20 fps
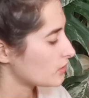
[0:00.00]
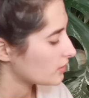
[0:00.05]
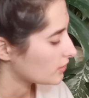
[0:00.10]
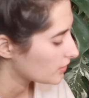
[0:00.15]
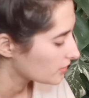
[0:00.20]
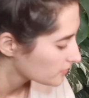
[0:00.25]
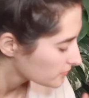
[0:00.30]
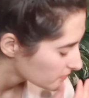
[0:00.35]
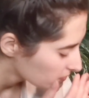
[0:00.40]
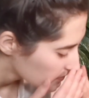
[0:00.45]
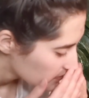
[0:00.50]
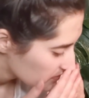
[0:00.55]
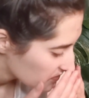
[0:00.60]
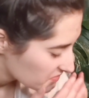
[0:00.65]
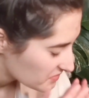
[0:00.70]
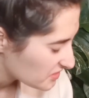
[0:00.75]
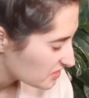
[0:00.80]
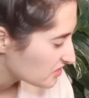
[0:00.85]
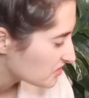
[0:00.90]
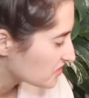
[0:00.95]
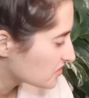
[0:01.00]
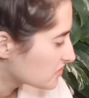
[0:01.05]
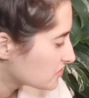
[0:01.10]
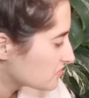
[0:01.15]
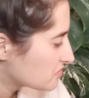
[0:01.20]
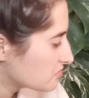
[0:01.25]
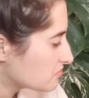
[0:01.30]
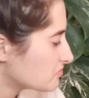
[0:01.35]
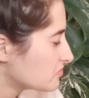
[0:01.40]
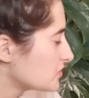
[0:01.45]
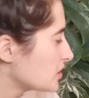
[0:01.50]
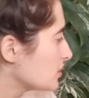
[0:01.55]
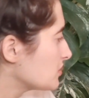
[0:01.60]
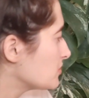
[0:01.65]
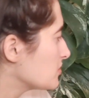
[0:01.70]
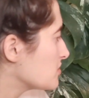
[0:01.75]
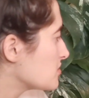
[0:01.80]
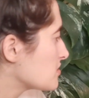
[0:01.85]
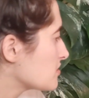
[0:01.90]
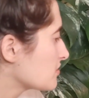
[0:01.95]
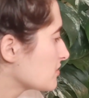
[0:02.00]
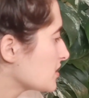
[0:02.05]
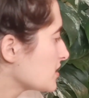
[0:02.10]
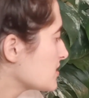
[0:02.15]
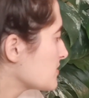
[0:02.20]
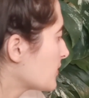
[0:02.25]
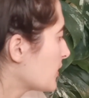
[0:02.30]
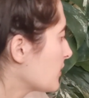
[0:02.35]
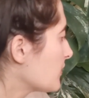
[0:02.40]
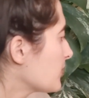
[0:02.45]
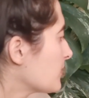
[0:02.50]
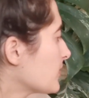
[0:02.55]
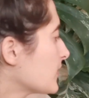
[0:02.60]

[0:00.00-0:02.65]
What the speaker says: trick. Kitty roots, they smell.